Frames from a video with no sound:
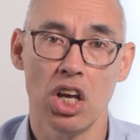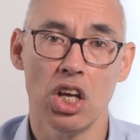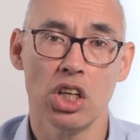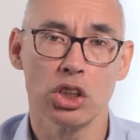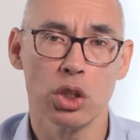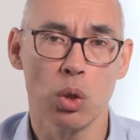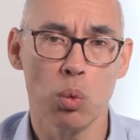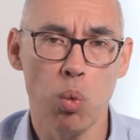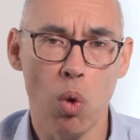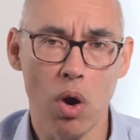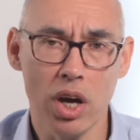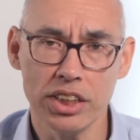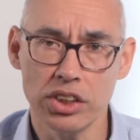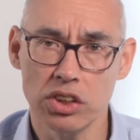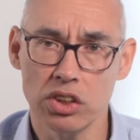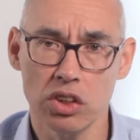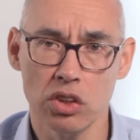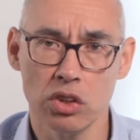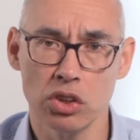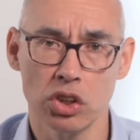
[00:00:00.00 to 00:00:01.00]
so why
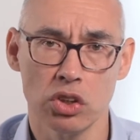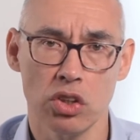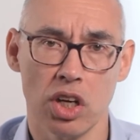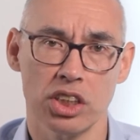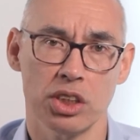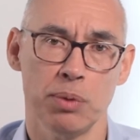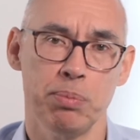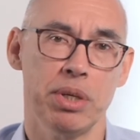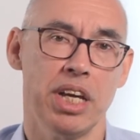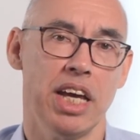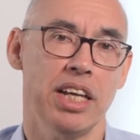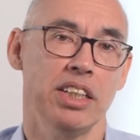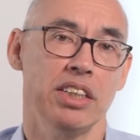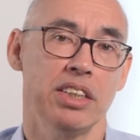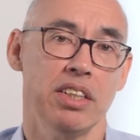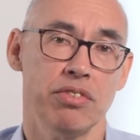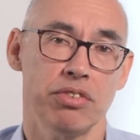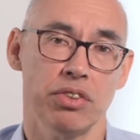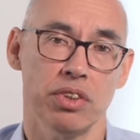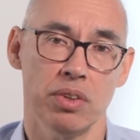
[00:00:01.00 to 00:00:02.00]
shouldn't construction be any
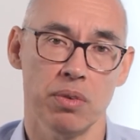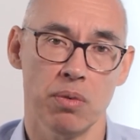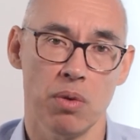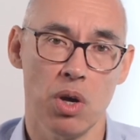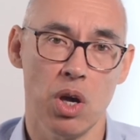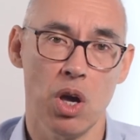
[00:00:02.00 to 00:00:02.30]
different?